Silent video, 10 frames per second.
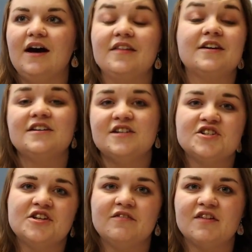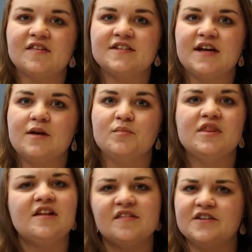the condition of the stamp,
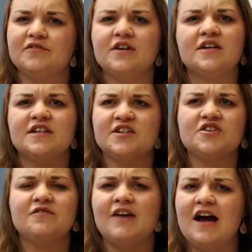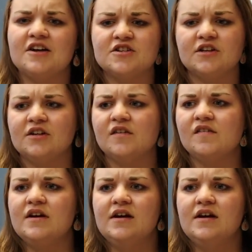these different condition factors,